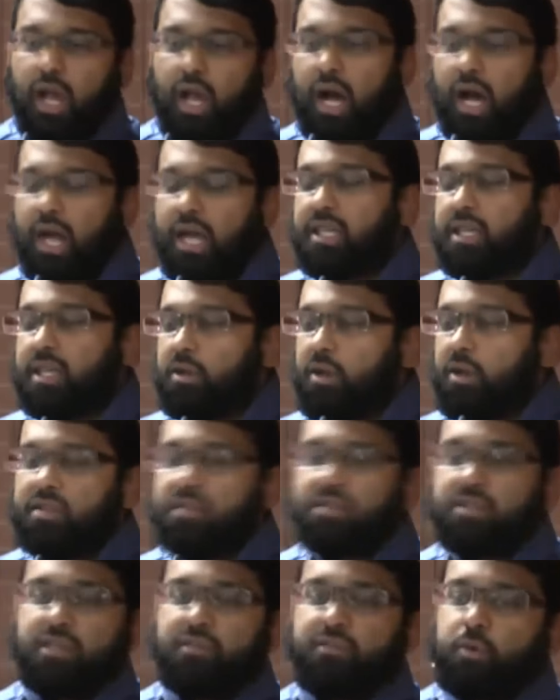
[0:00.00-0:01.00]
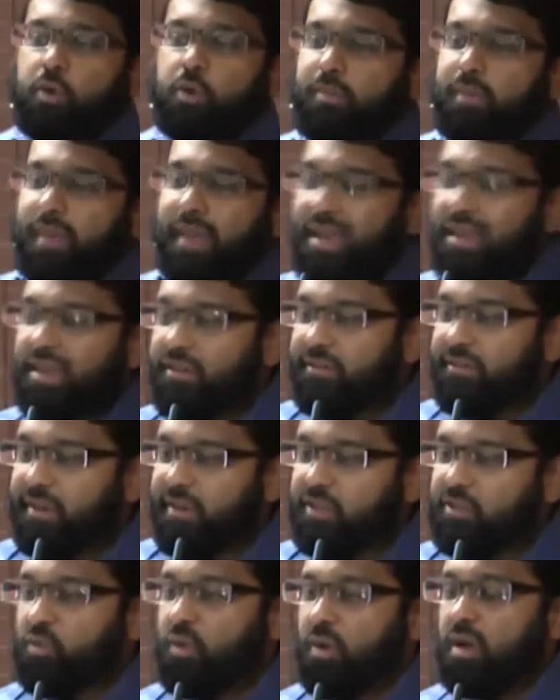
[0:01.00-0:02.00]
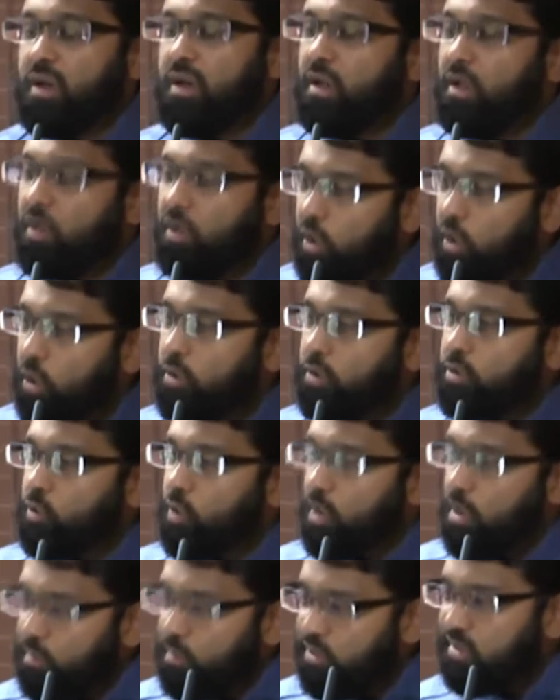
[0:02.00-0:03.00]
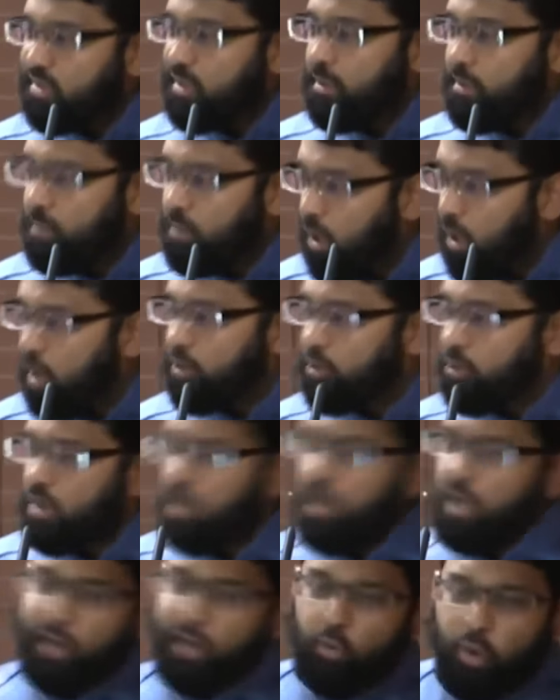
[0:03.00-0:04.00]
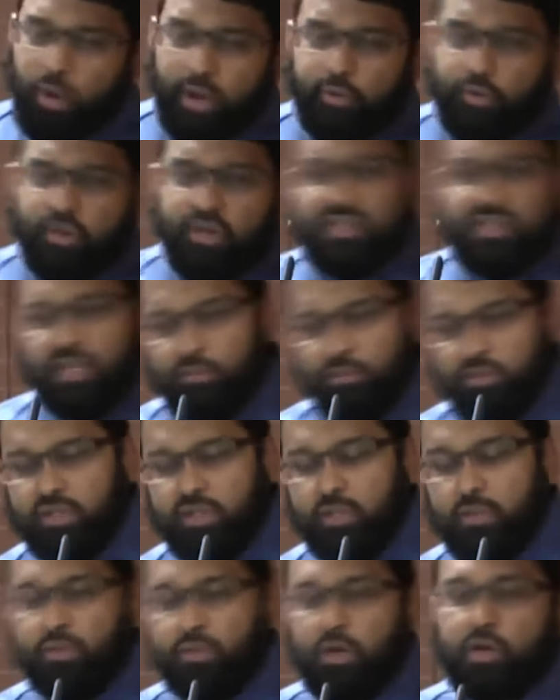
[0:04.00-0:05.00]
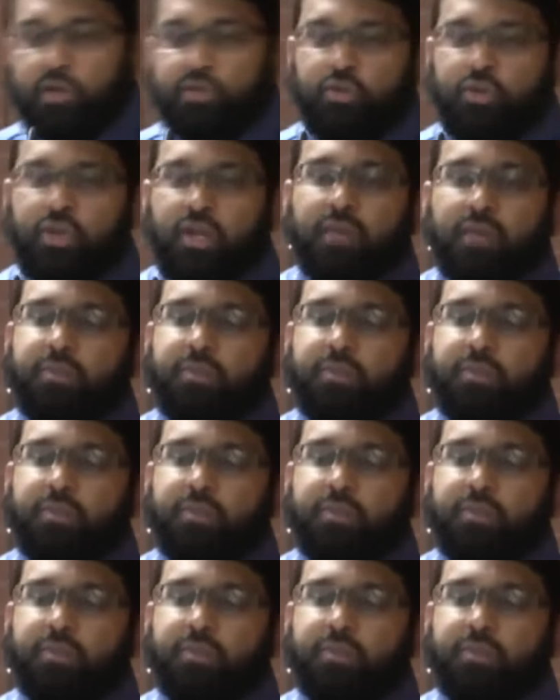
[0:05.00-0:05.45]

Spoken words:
I cannot give you a blanket fatwa. Go to a Muslim doctor. And why do I say Muslim doctor?